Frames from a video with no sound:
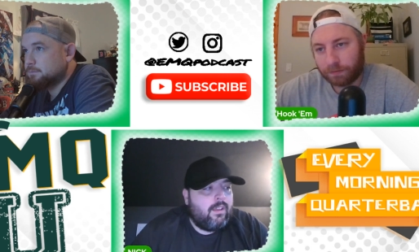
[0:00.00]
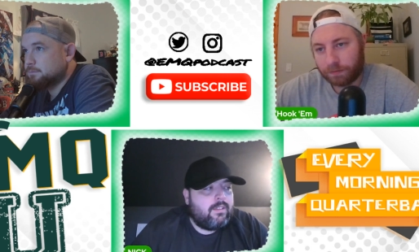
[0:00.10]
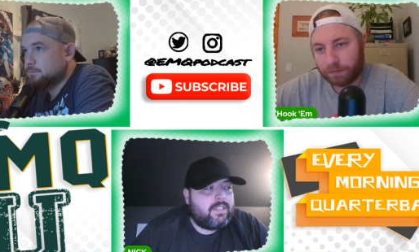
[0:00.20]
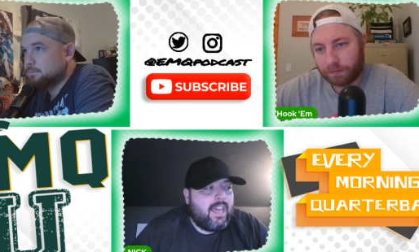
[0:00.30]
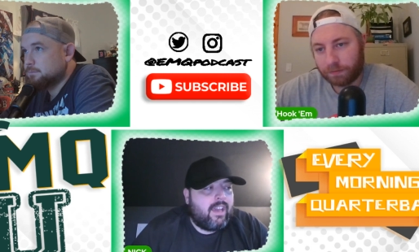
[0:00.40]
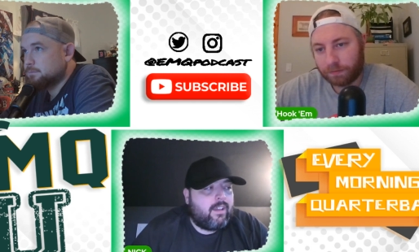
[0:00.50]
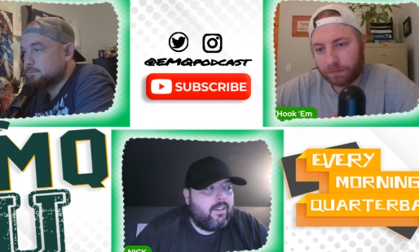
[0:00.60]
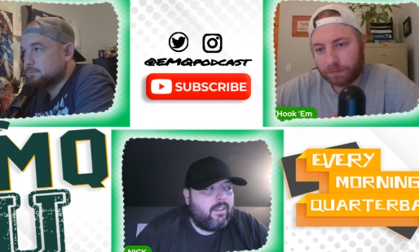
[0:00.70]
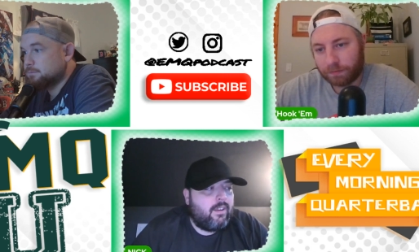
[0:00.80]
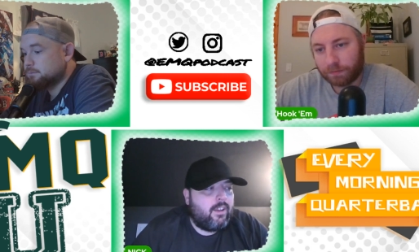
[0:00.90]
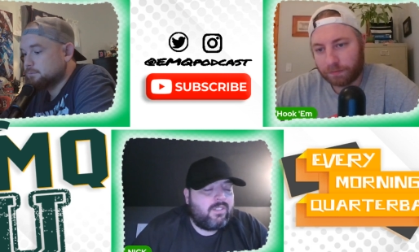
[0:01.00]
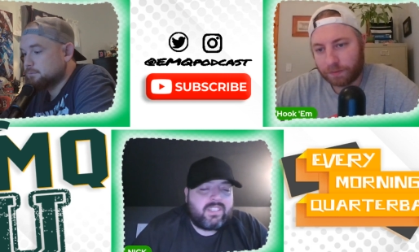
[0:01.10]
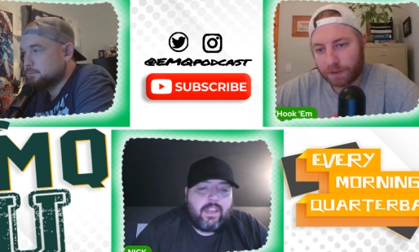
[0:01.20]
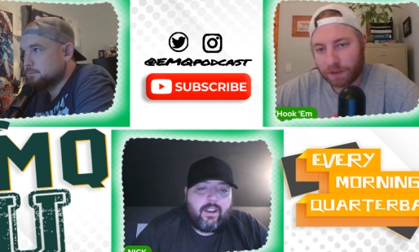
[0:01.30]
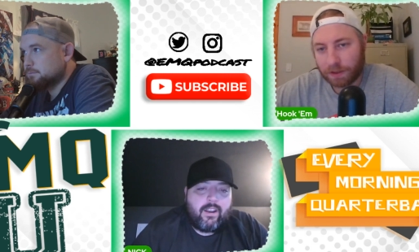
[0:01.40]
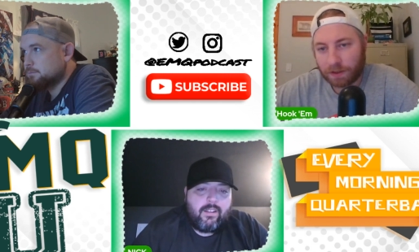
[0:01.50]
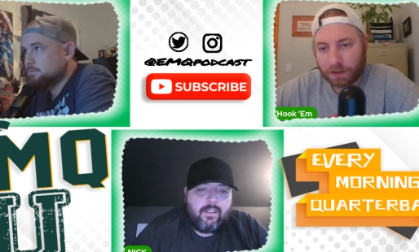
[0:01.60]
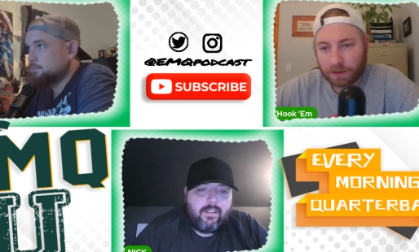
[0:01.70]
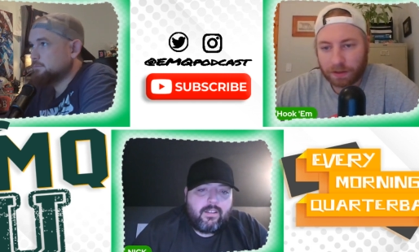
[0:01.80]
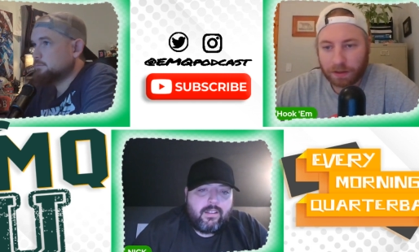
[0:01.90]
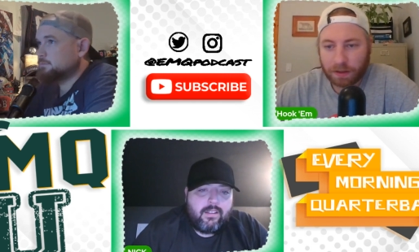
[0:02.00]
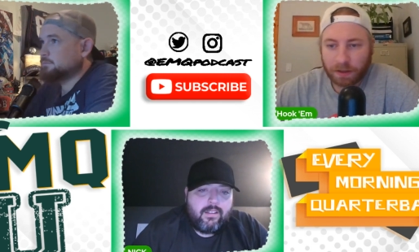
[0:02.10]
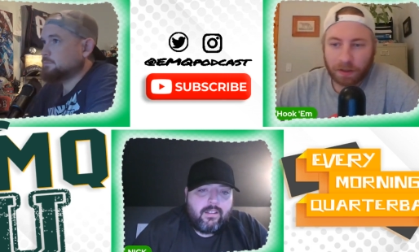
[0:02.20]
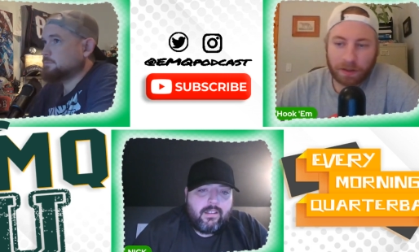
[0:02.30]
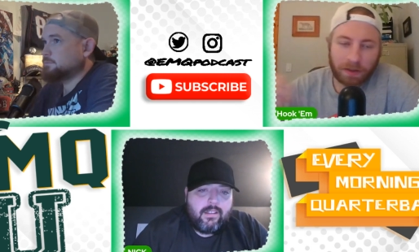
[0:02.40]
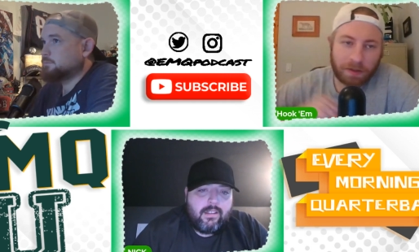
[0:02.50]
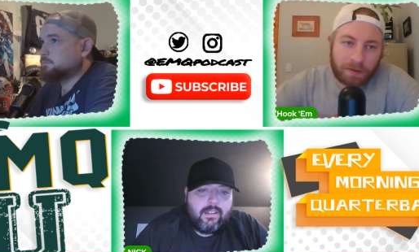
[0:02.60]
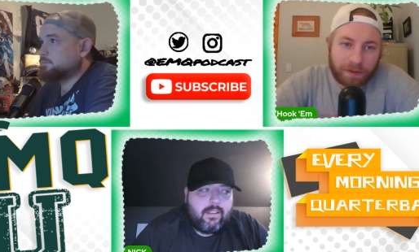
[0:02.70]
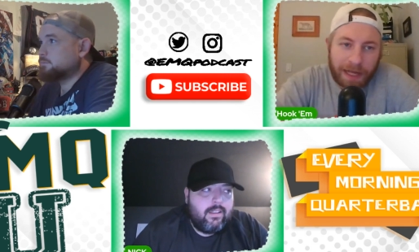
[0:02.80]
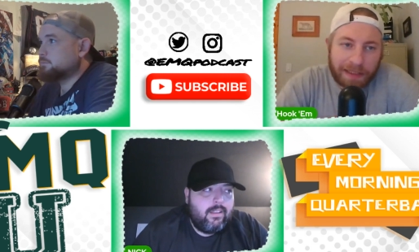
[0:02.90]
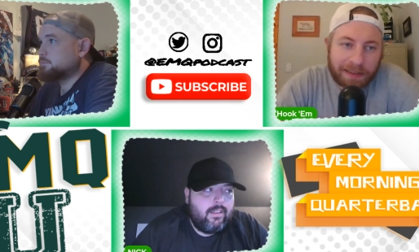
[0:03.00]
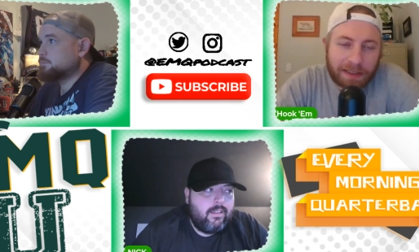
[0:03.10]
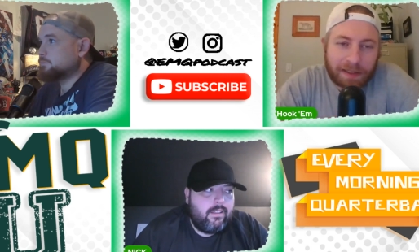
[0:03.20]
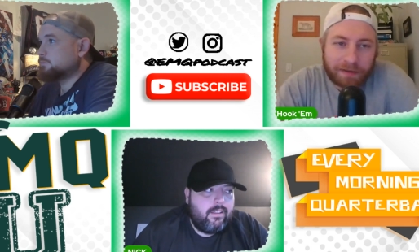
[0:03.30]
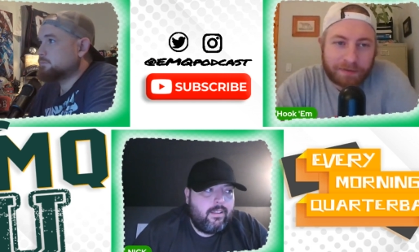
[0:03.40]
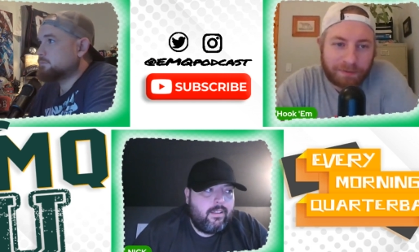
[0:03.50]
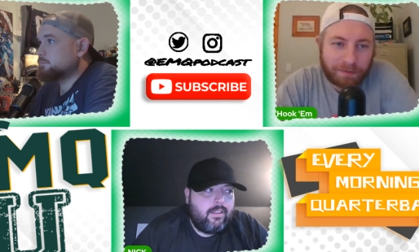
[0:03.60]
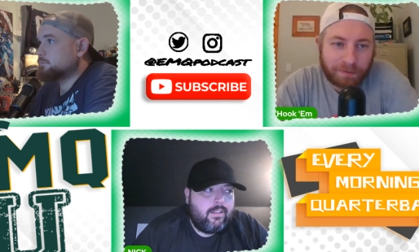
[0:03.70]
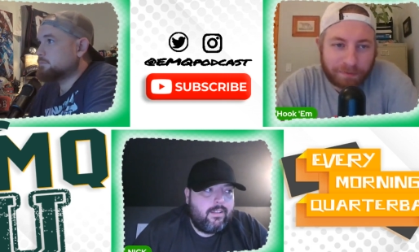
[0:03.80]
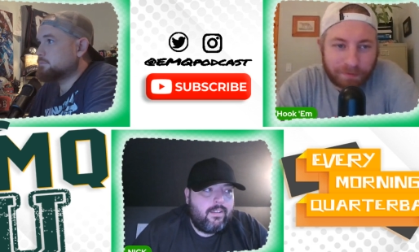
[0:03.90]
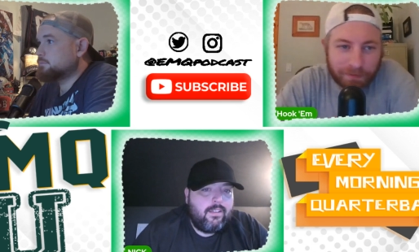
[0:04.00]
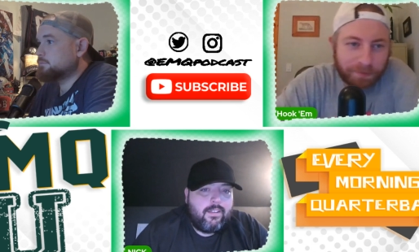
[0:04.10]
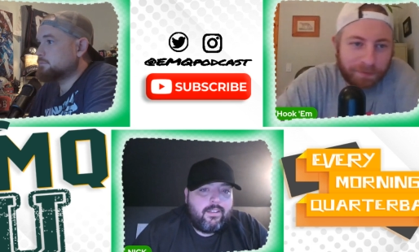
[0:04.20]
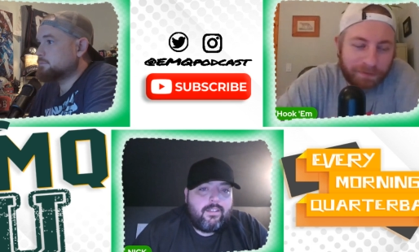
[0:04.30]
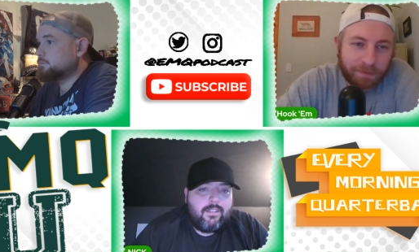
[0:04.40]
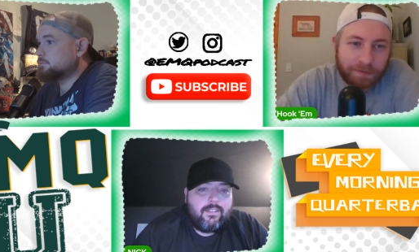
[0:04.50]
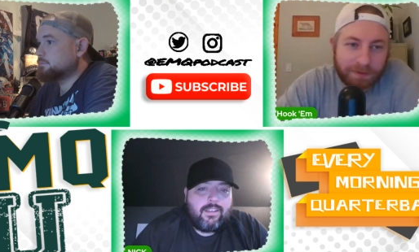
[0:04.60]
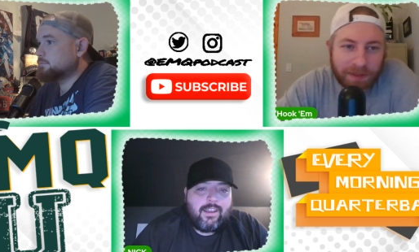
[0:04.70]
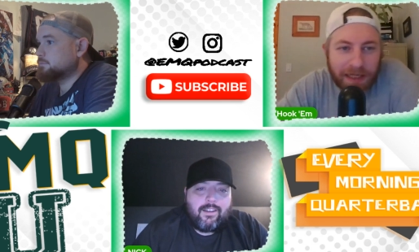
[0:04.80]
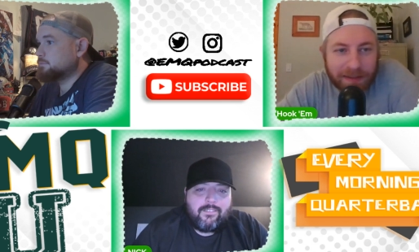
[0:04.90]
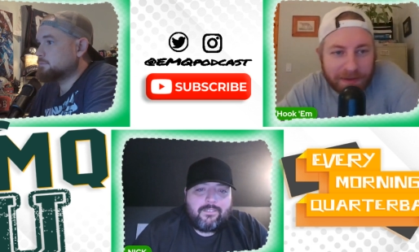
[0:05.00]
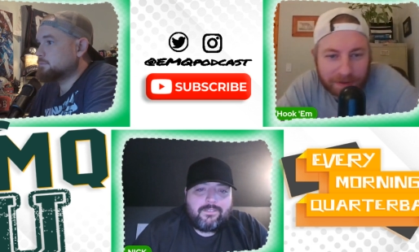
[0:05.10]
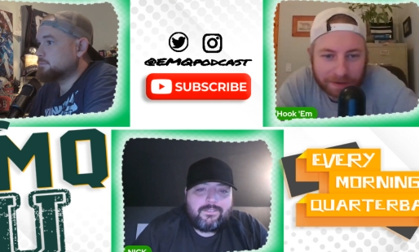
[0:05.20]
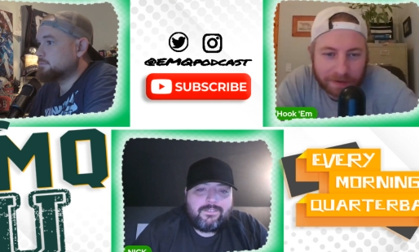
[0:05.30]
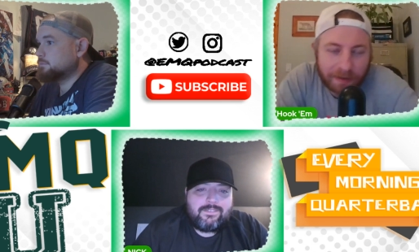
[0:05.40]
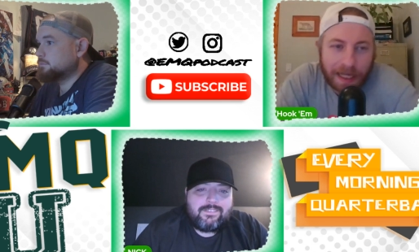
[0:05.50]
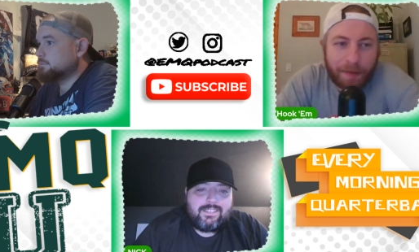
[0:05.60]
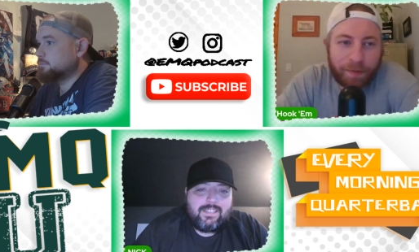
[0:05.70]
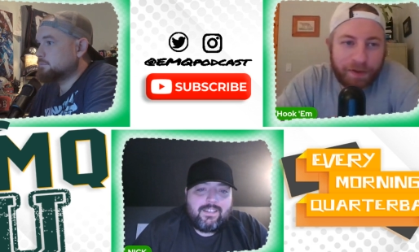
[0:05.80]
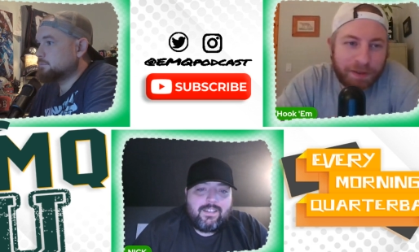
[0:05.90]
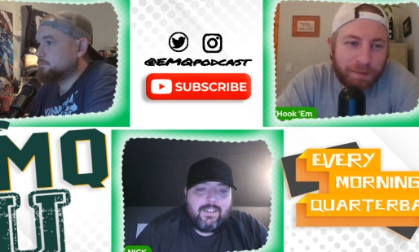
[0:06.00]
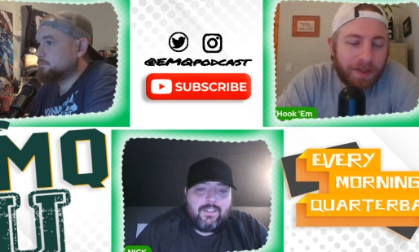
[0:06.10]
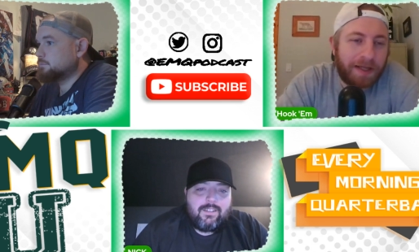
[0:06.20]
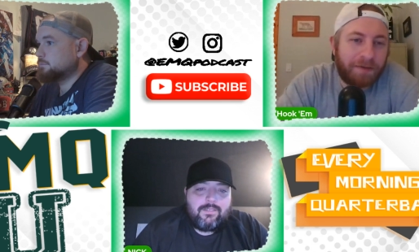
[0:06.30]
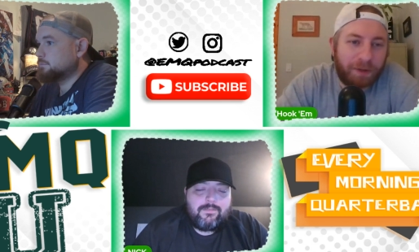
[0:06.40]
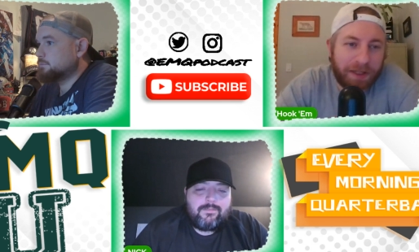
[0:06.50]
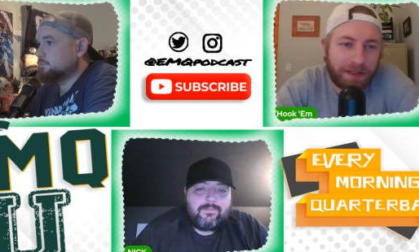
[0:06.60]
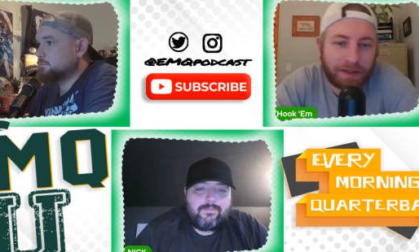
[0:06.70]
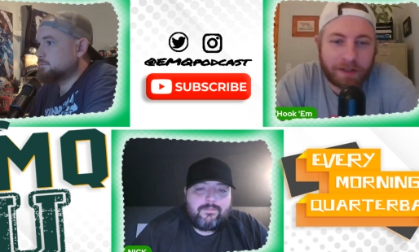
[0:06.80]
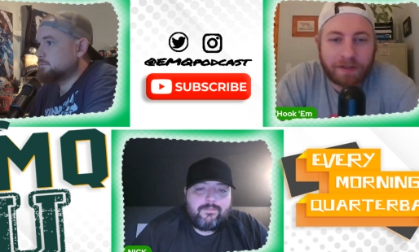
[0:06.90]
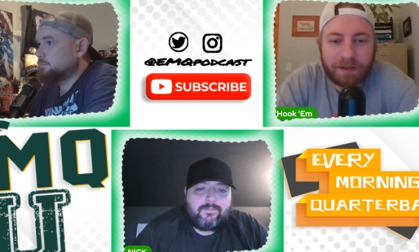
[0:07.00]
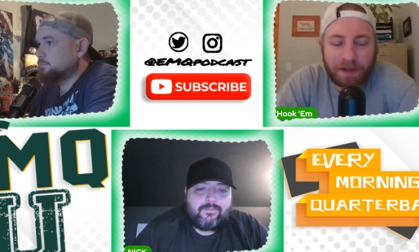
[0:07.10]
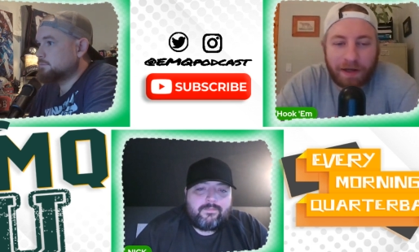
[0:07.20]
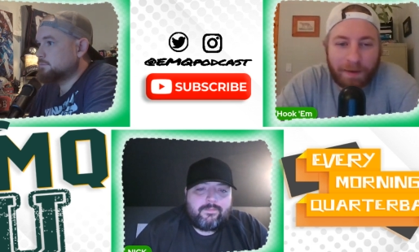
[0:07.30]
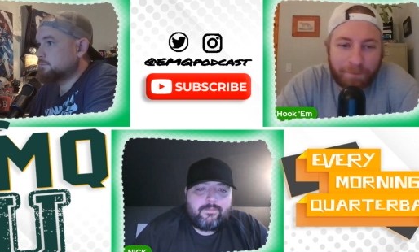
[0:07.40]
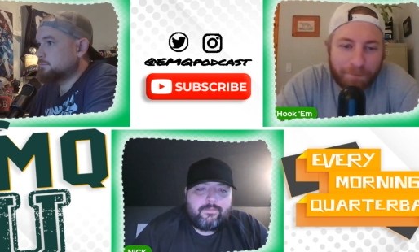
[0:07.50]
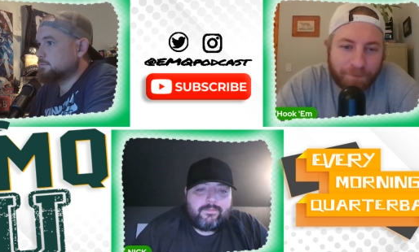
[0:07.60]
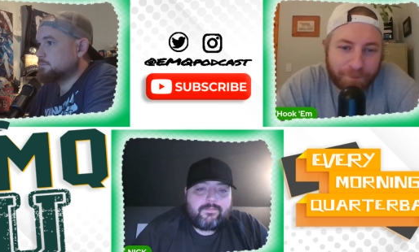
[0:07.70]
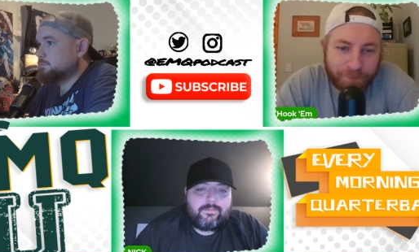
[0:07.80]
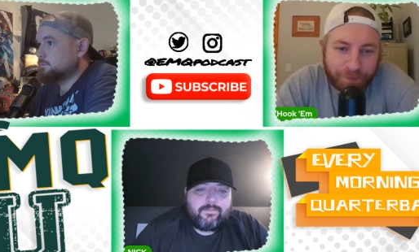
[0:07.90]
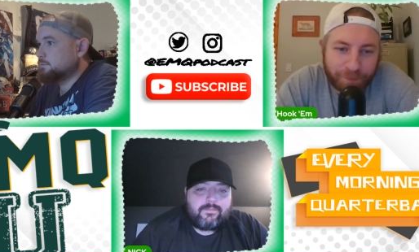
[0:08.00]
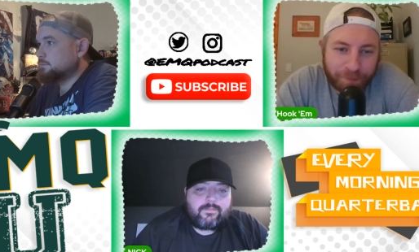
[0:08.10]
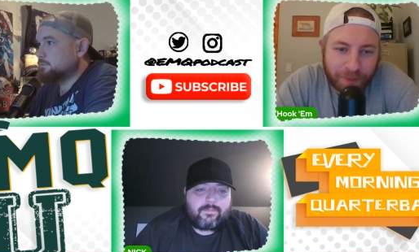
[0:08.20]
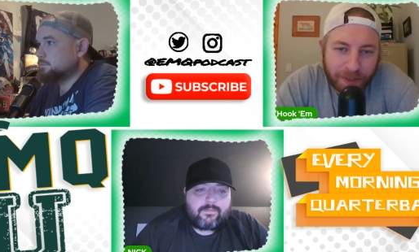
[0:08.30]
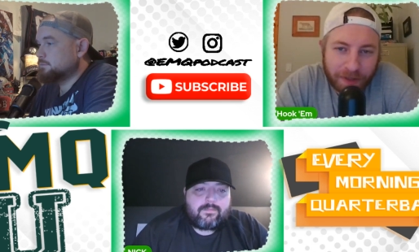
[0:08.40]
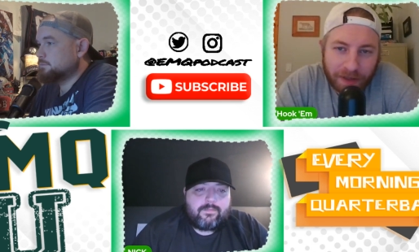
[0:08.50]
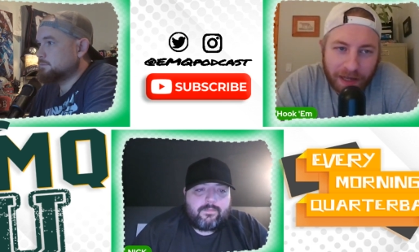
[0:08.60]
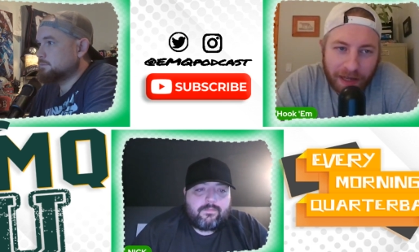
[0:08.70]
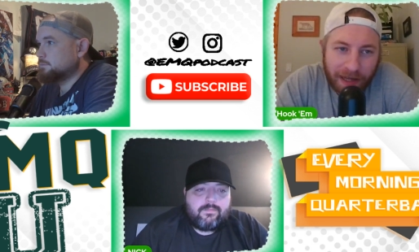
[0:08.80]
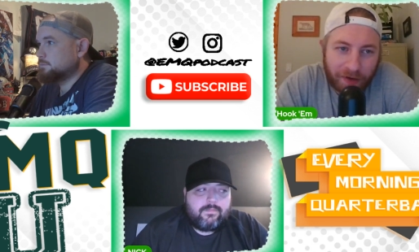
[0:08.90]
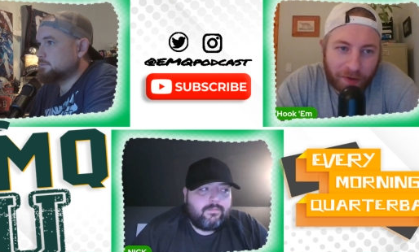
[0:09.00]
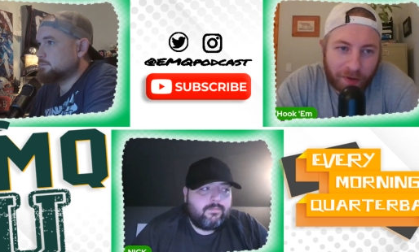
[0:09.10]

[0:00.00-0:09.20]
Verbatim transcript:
Speaker 1: Zach, are you scared? Yes. Yeah.
Speaker 2: Yes. Gabriel's playing really good. Um, and